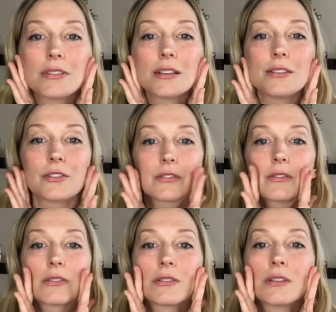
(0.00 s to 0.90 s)
and
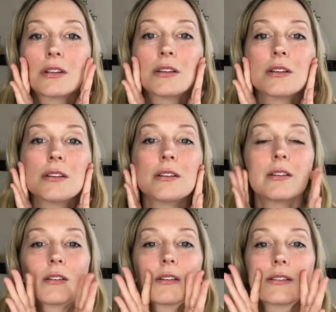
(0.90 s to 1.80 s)
just
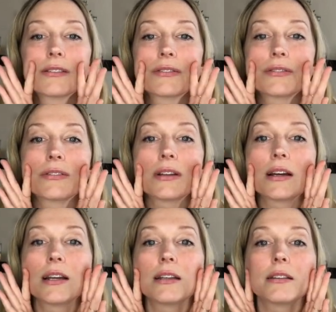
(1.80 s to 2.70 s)

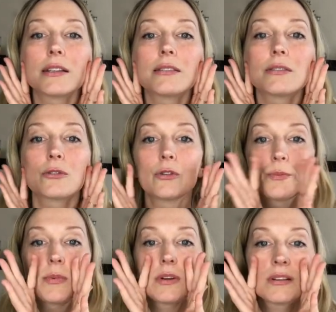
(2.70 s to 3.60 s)
lightly
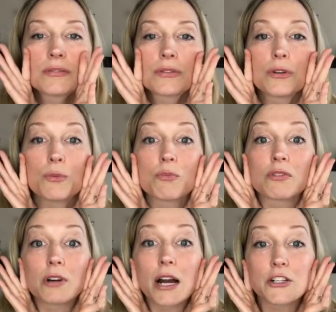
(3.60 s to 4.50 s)
scoop or
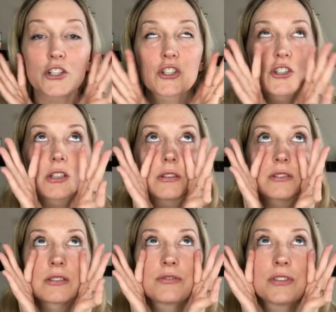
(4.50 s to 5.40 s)
brush,
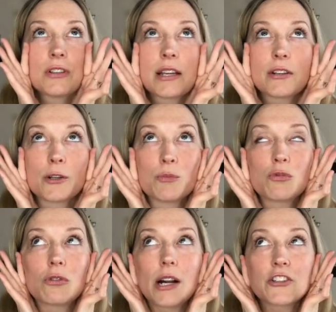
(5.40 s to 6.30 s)
just feel like you're
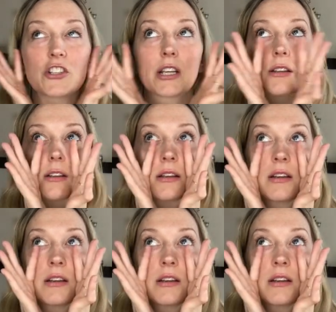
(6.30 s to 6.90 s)
brushing